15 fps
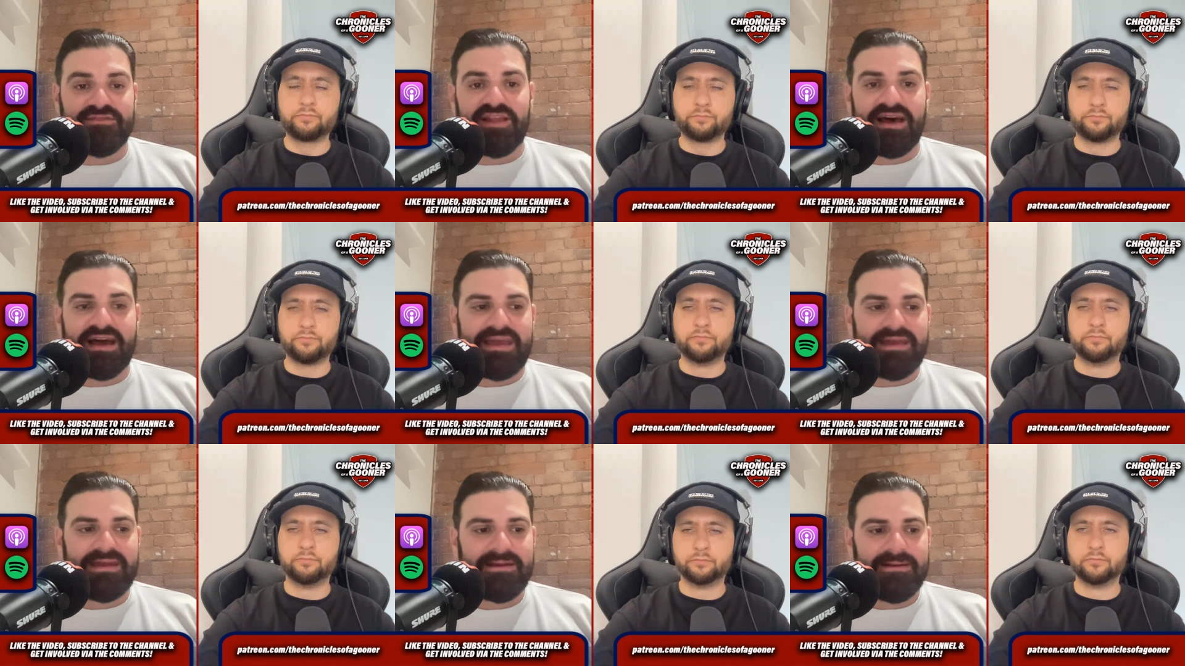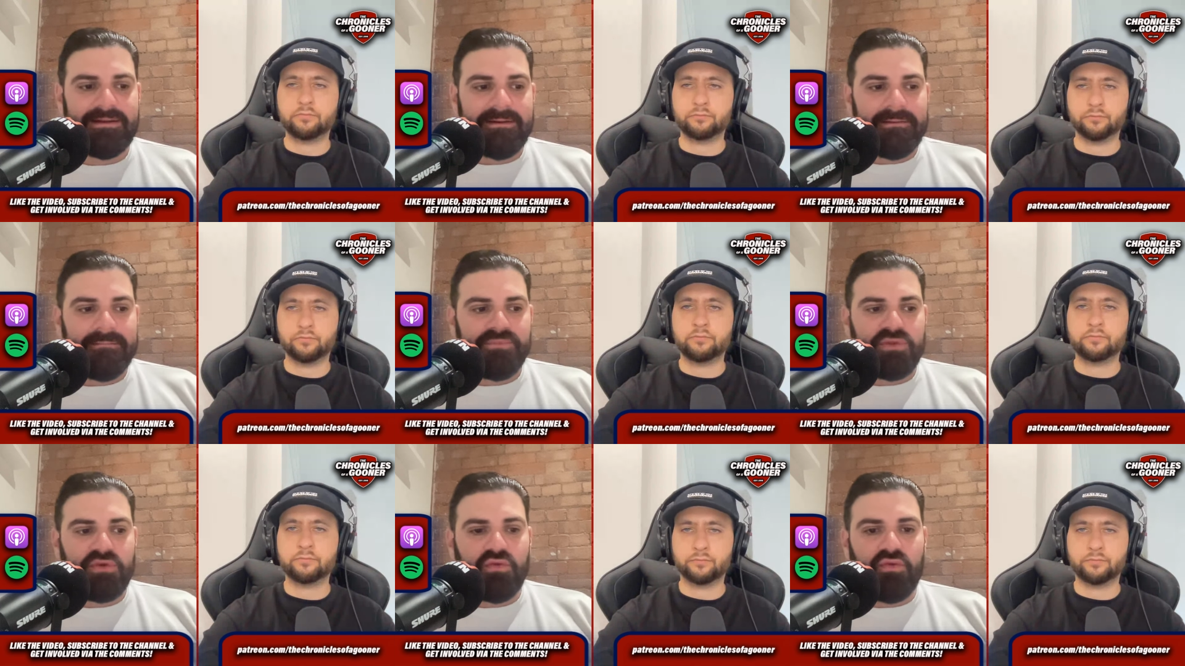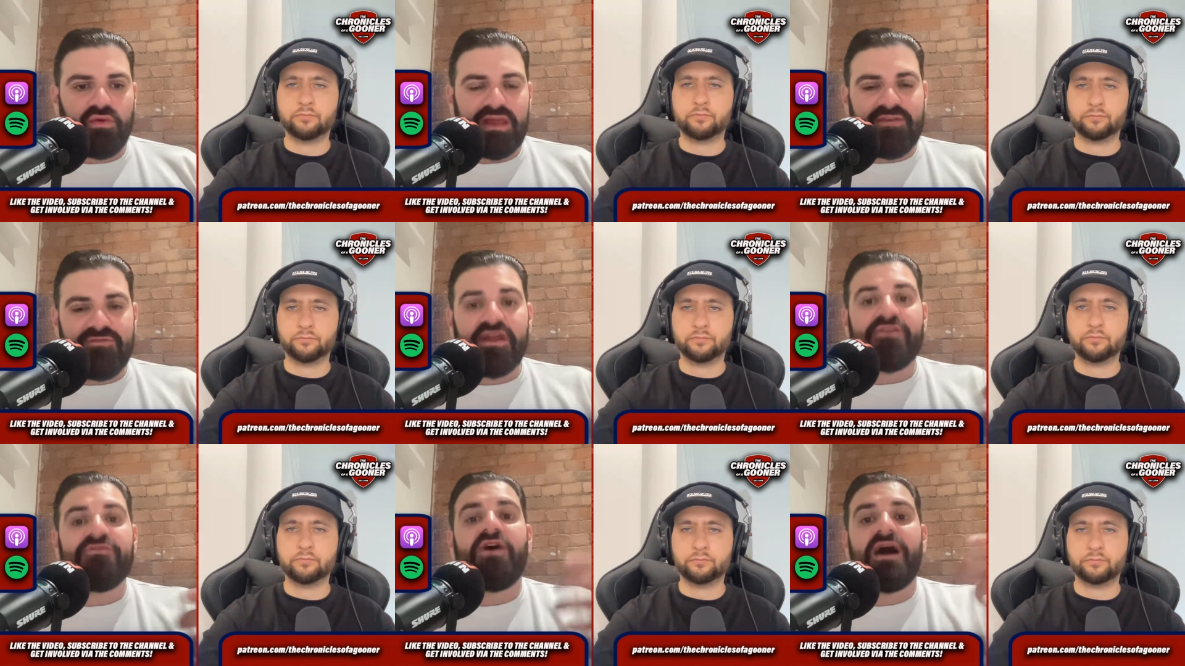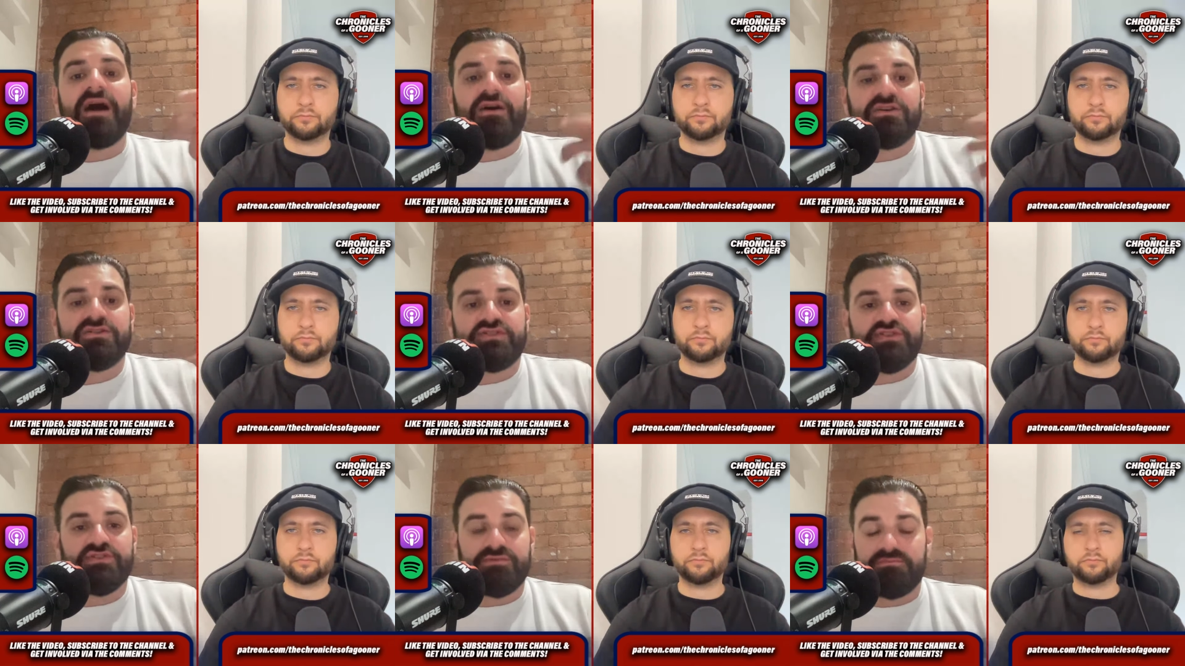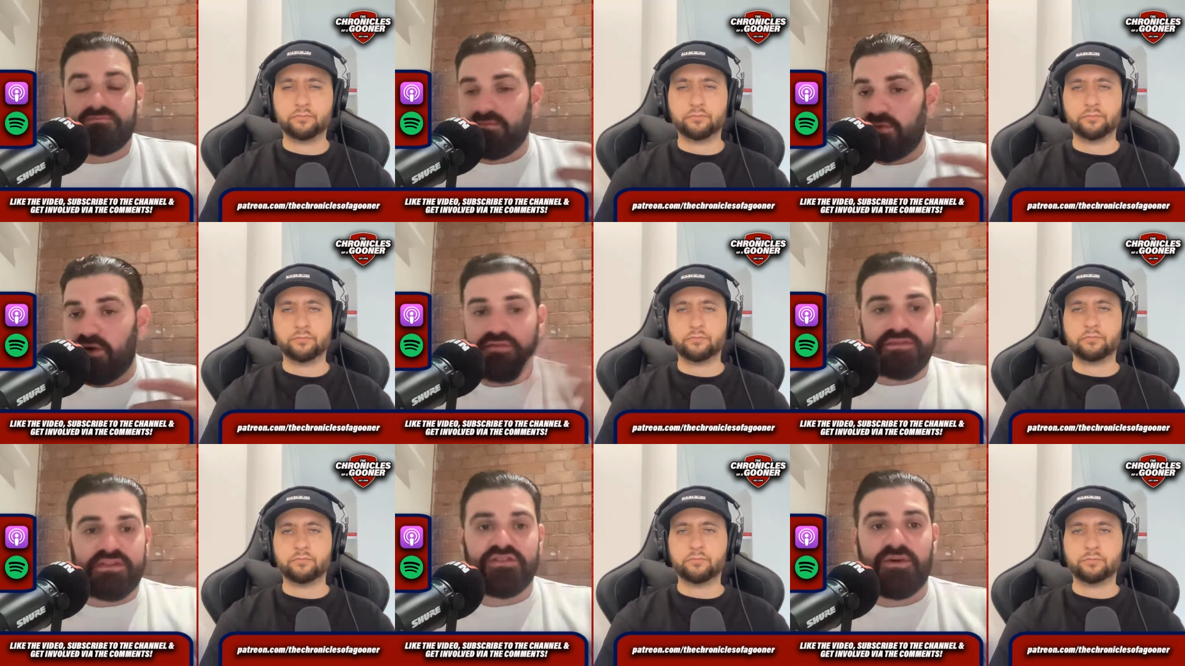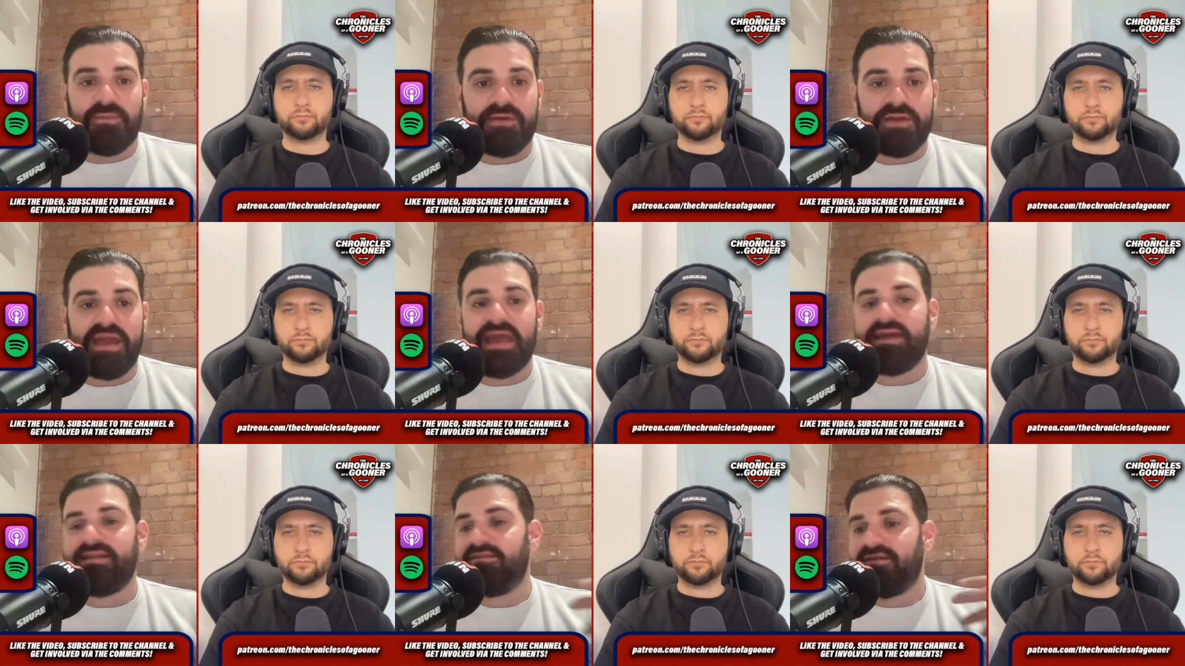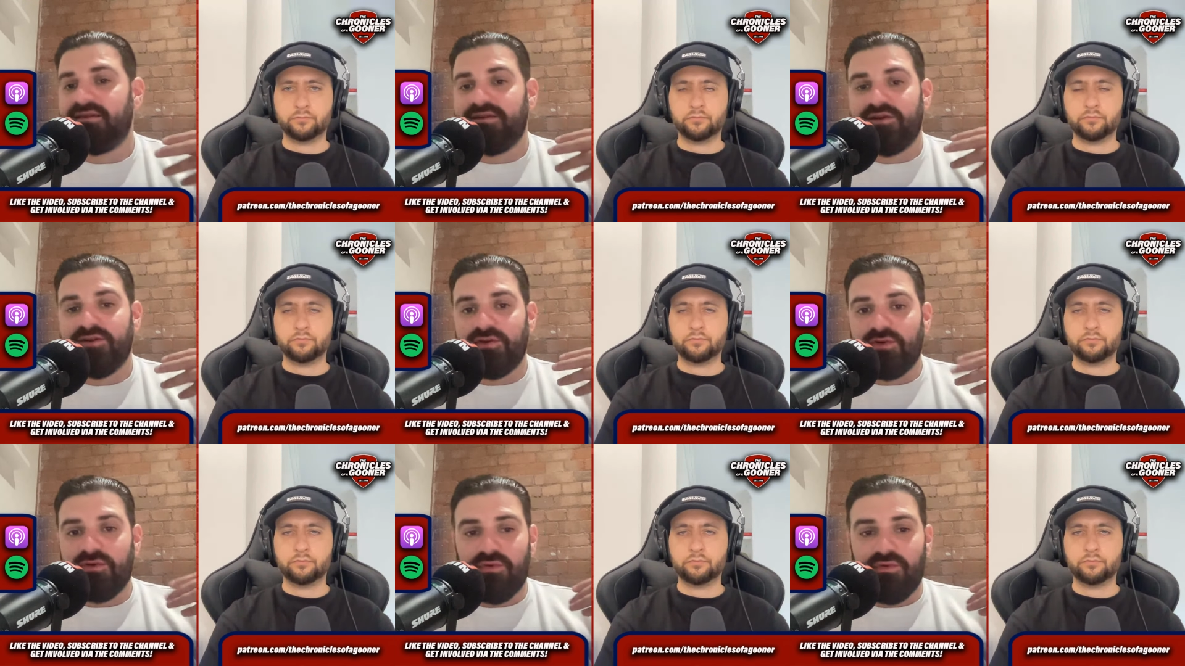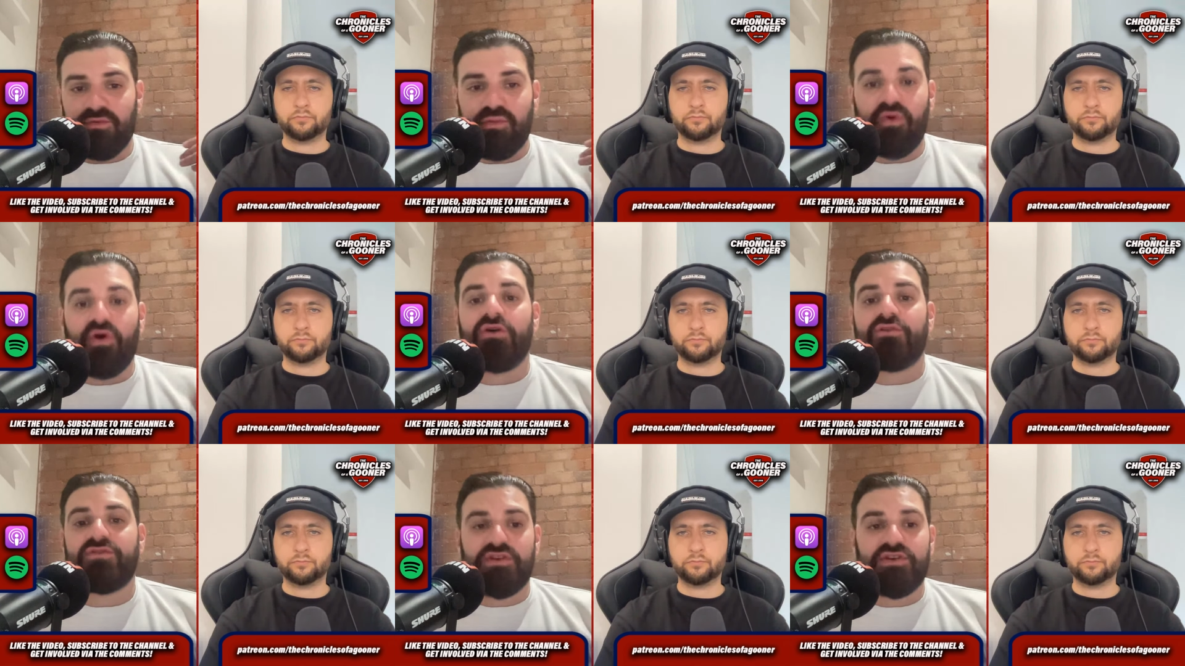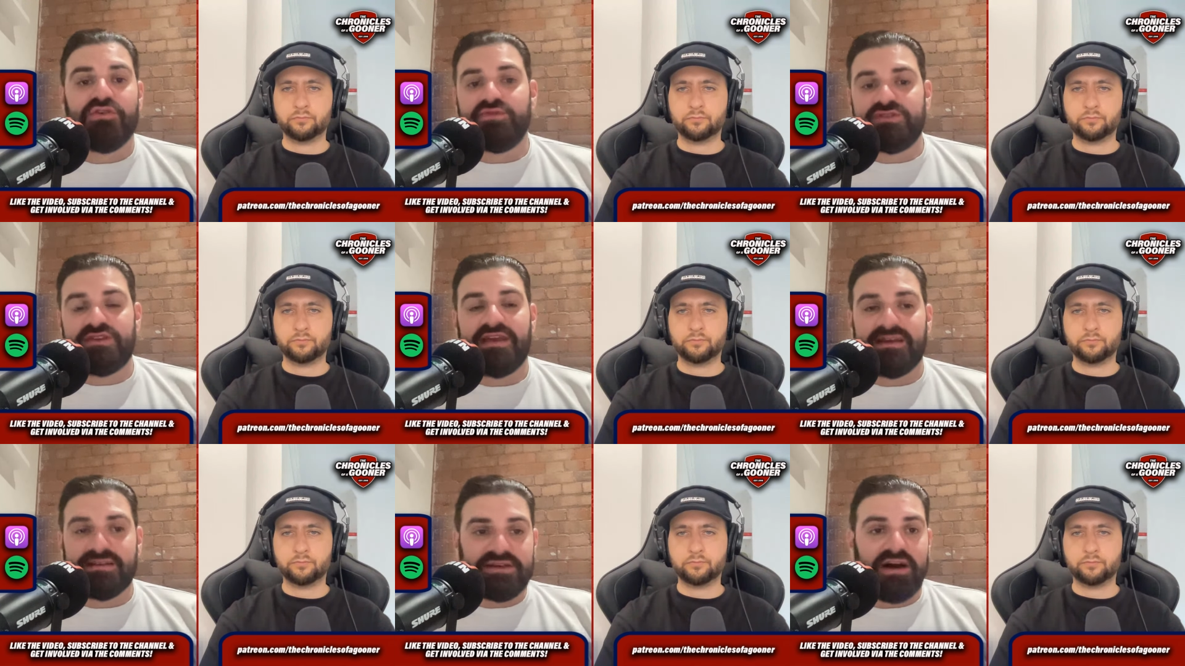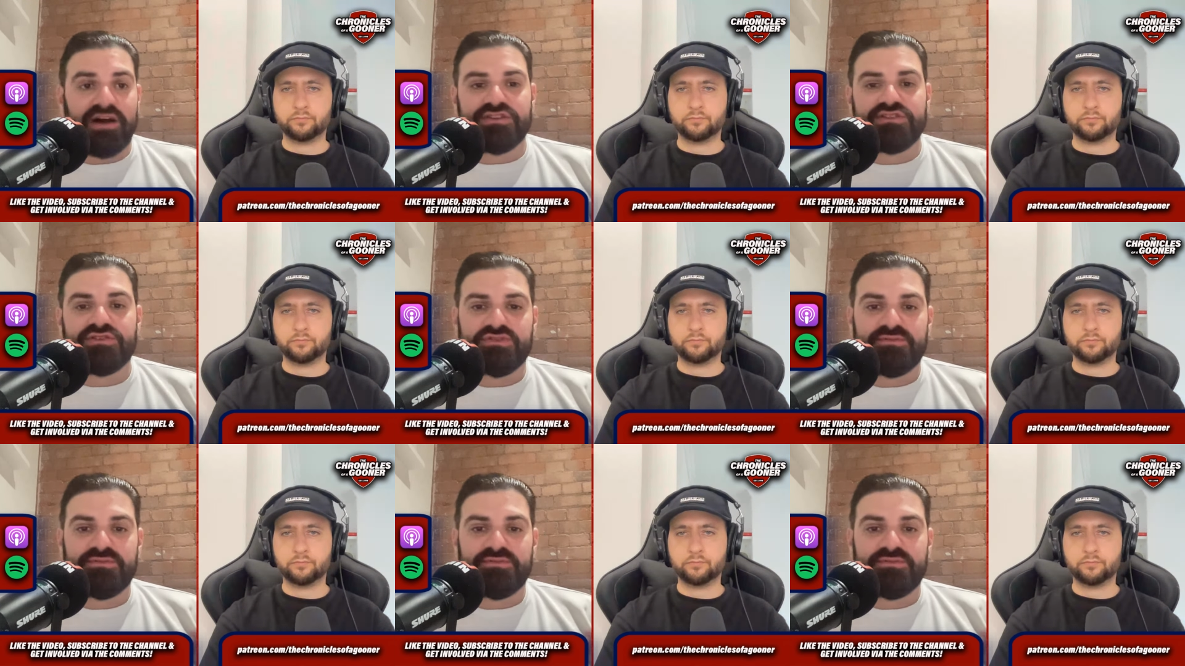Speaker 1: light. If if I asked you off the top of your head, what do you see as Arsenal's